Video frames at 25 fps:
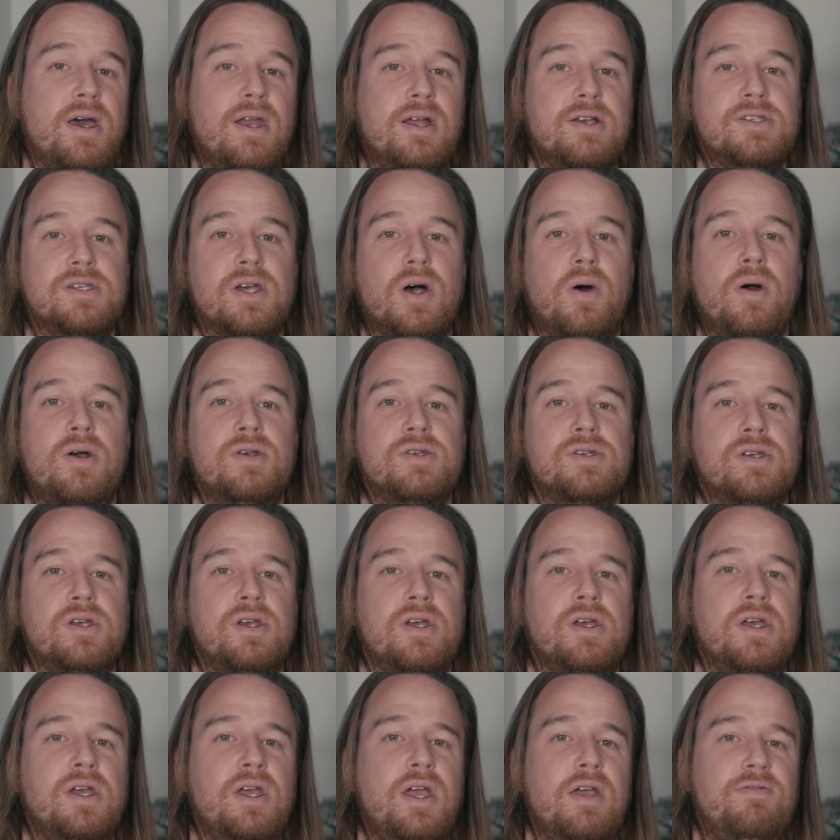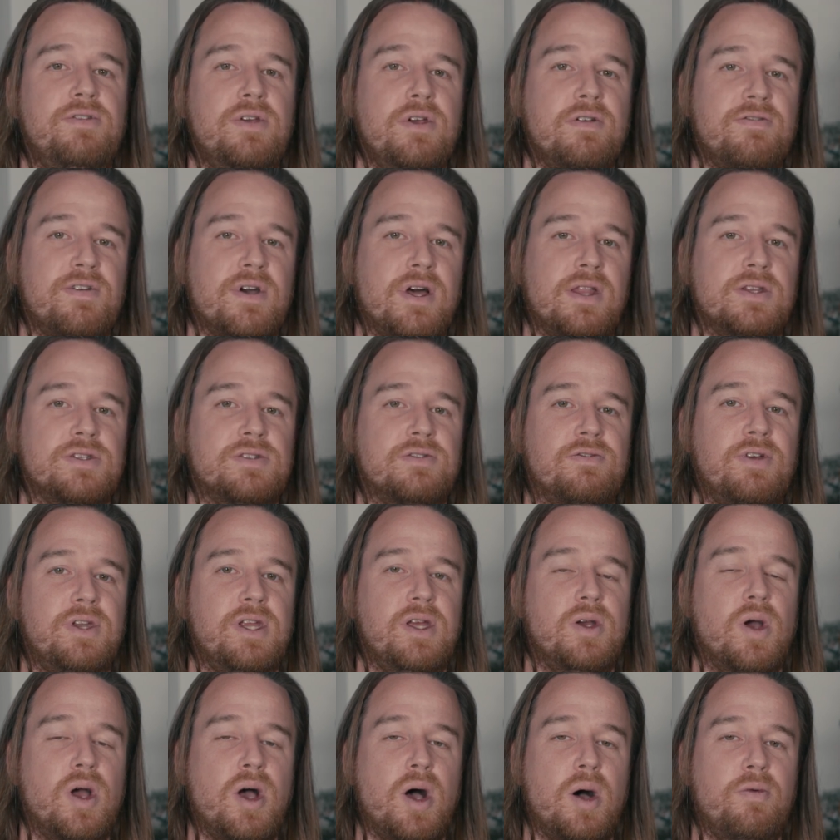and as always, if you found this
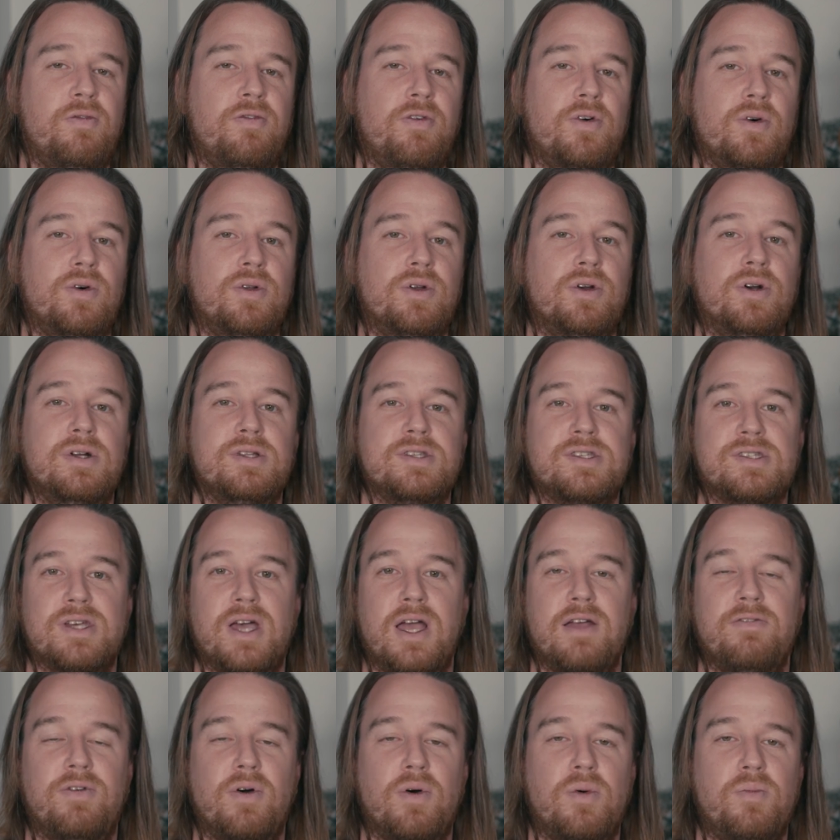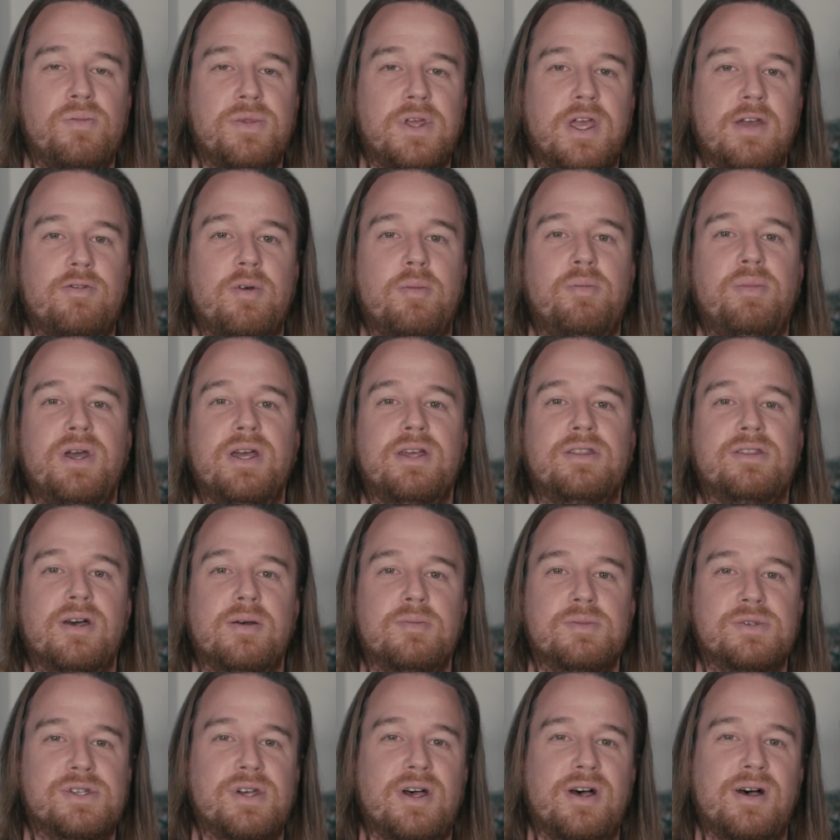video helpful or insightful, give a big
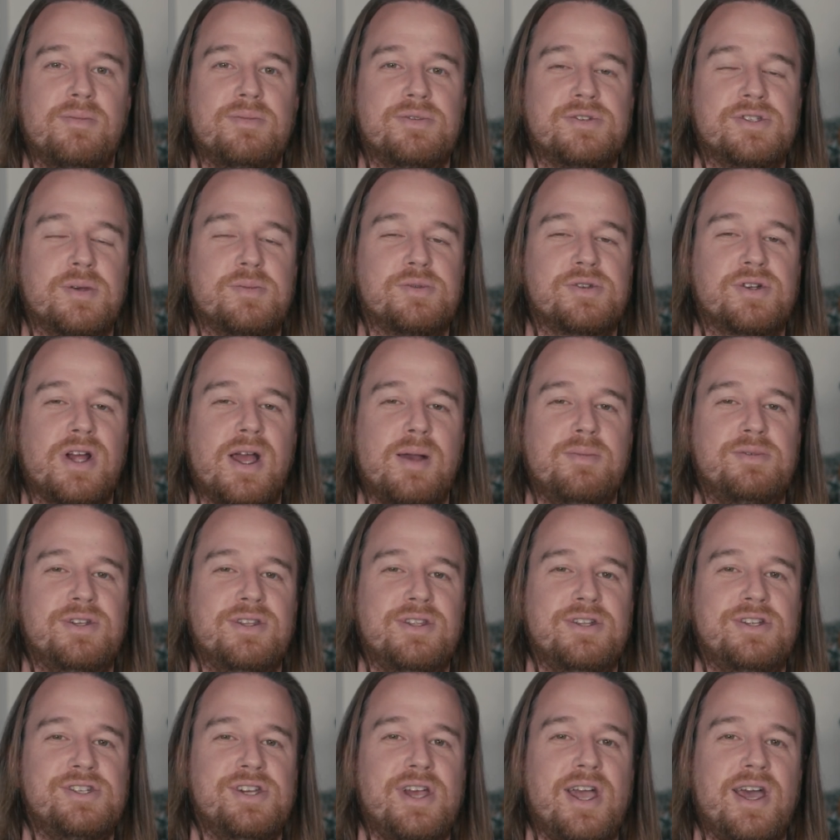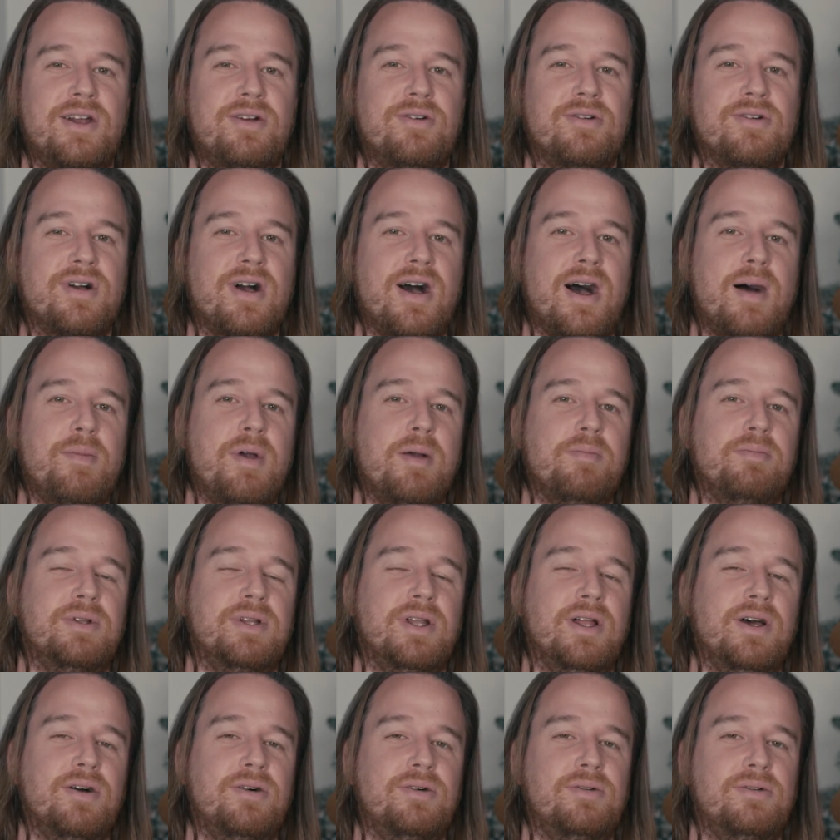thumbs up, subscribe to the channel, comment
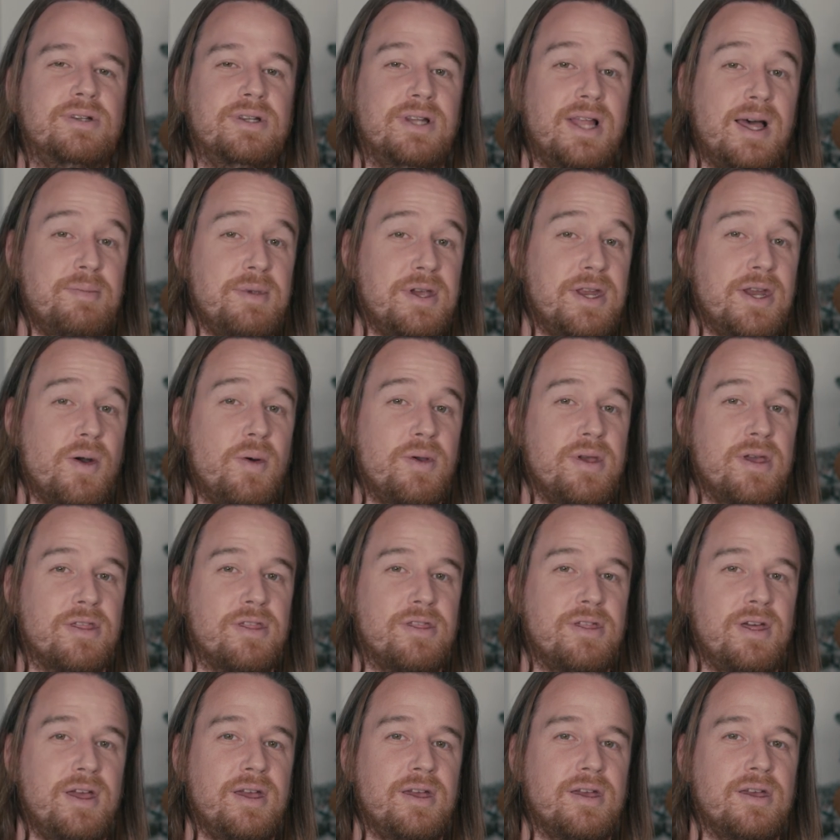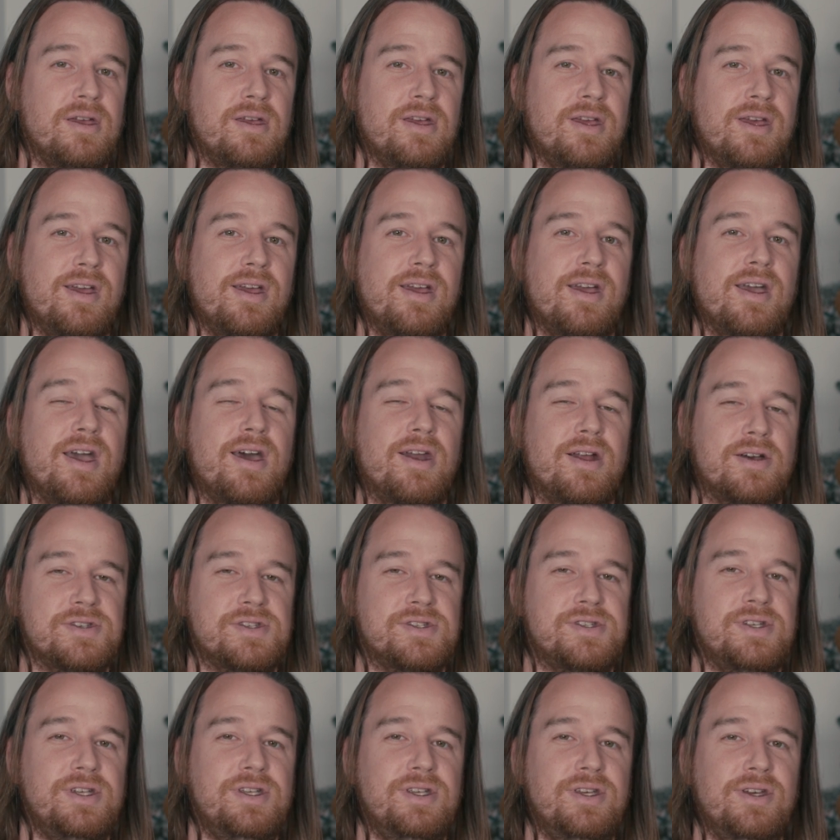below, let me know what you think, and I'll
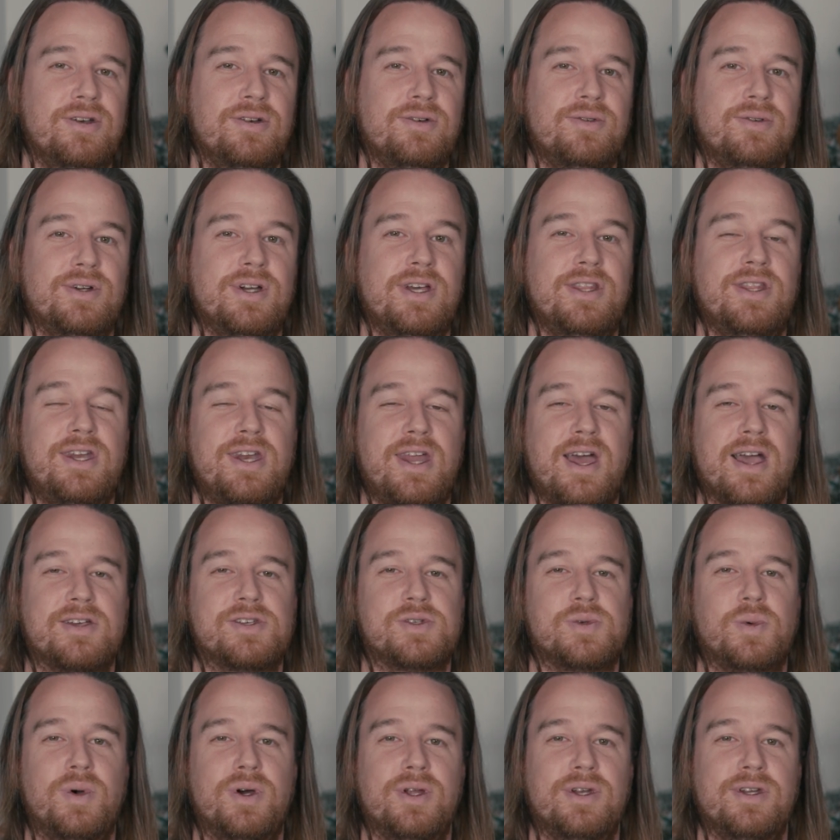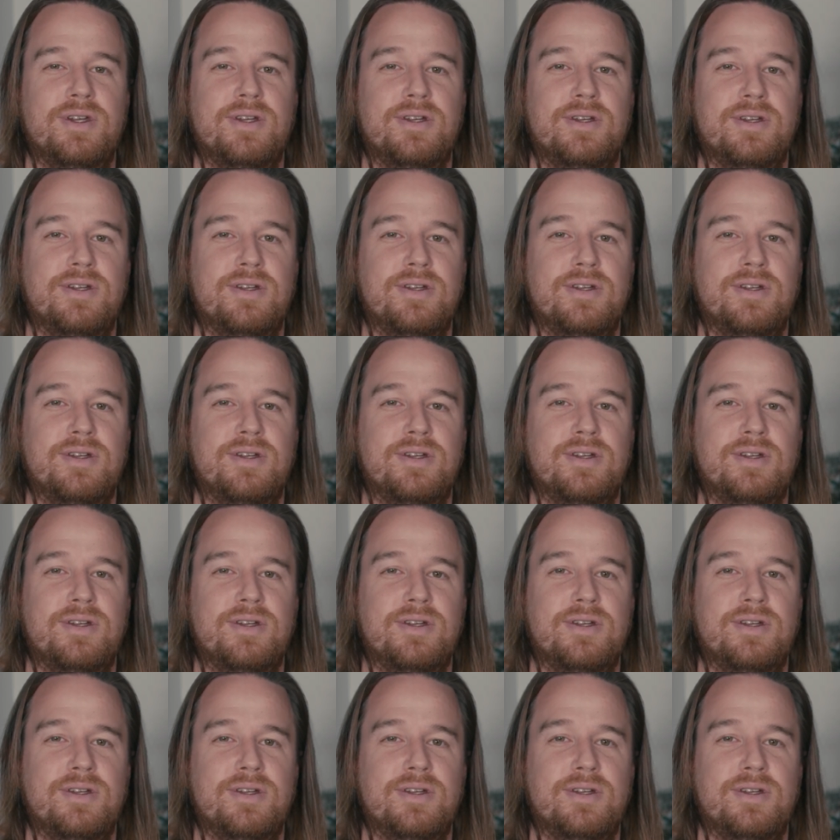see you in the next one.